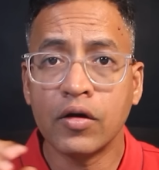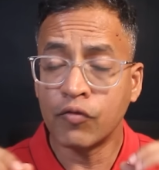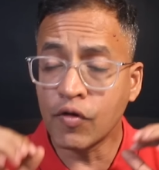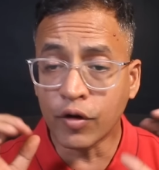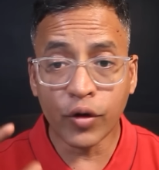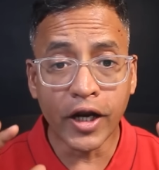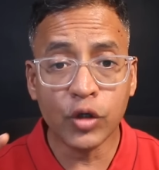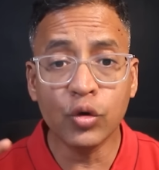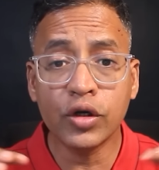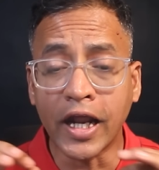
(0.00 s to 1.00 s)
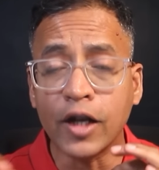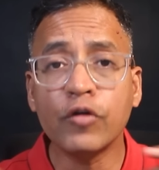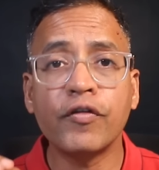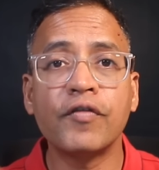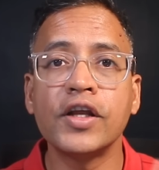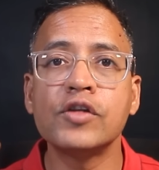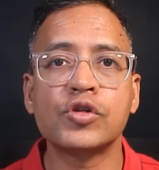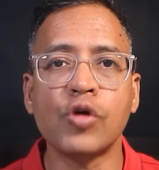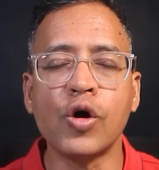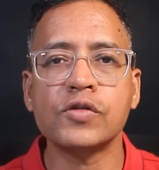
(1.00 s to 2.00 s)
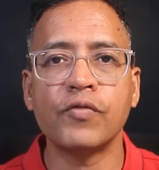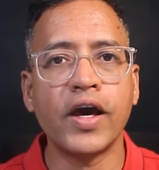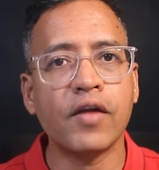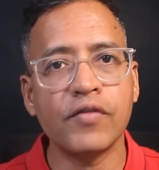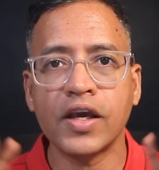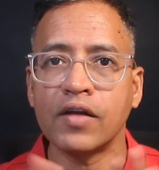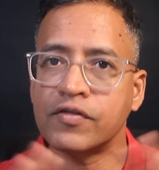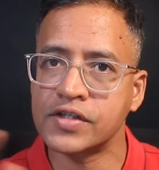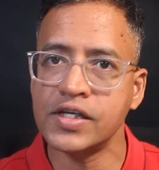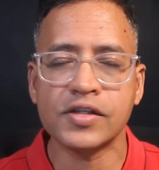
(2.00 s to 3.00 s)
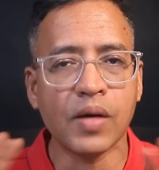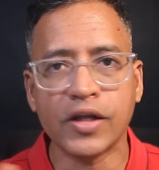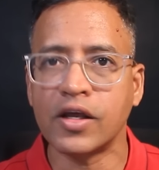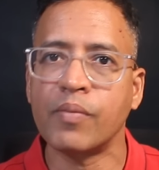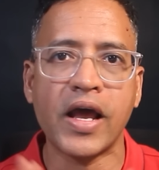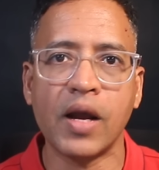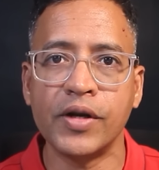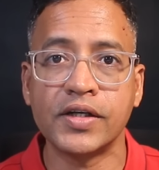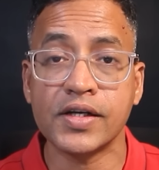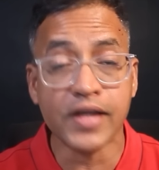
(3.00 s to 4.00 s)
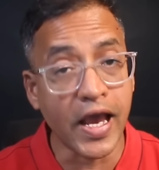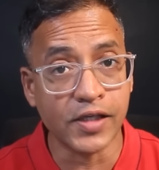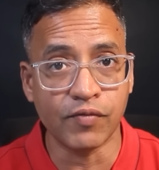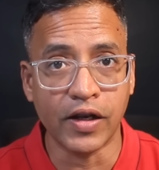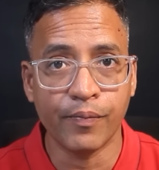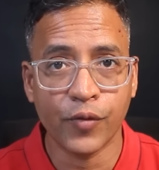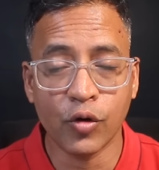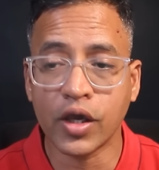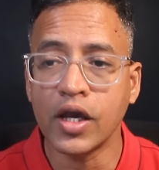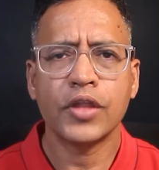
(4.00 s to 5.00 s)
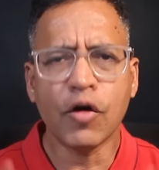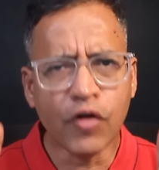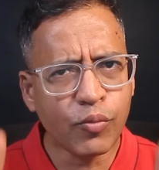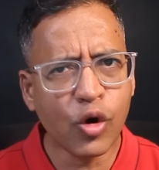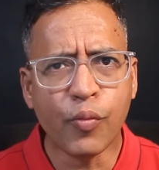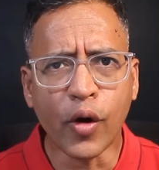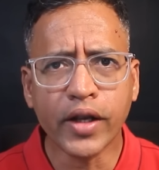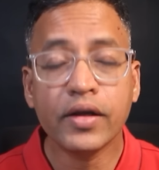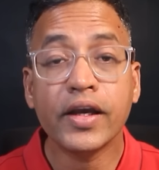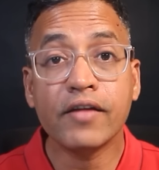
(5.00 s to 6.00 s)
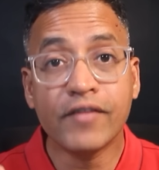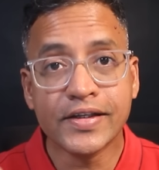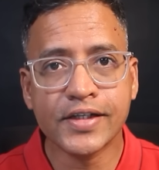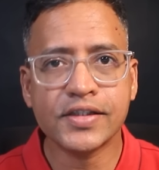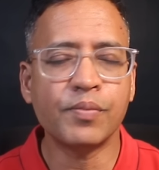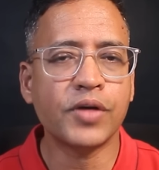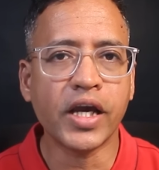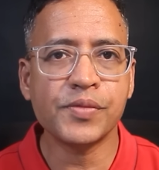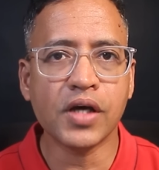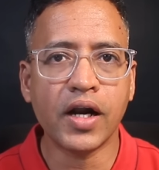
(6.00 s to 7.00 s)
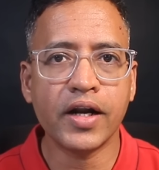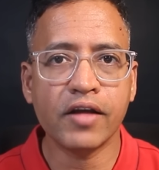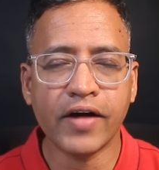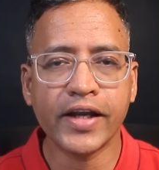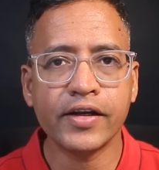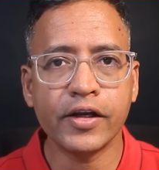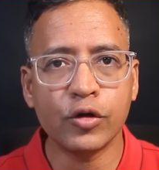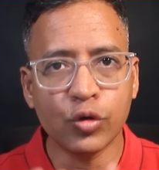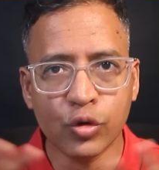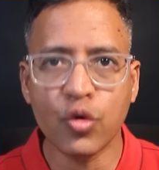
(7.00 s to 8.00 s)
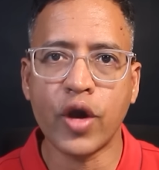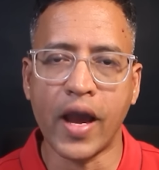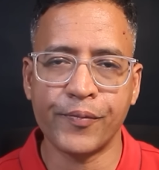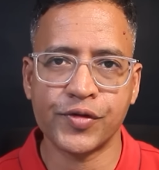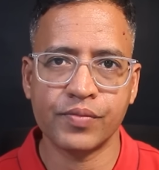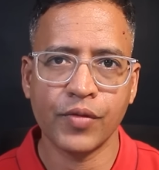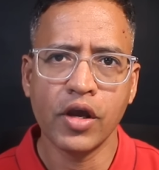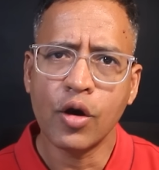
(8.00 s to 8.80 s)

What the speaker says: We want to get to 10 to 15 stocks where we can see some other parameters as well. Okay. Now, one more point, investors sometimes are divided into two camps.